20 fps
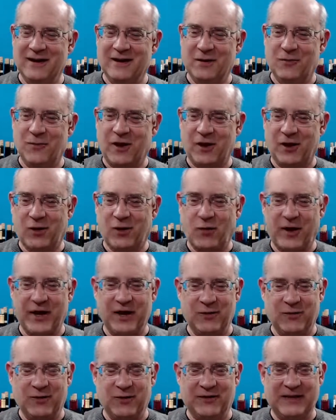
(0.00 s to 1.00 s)
well
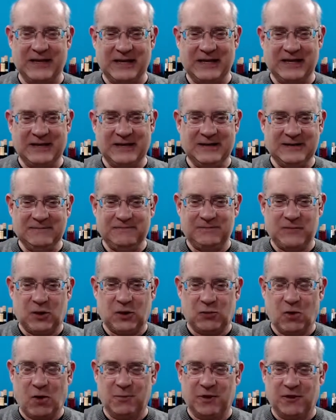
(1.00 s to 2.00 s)
acquainted with the
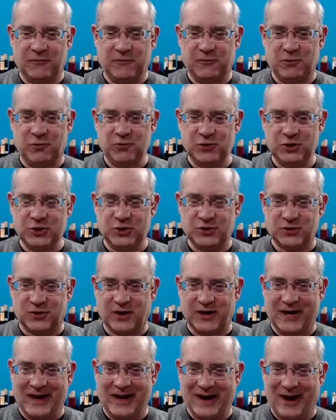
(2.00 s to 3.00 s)
aroma of prune juice
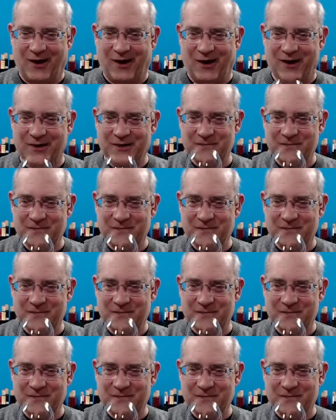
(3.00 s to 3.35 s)
right now.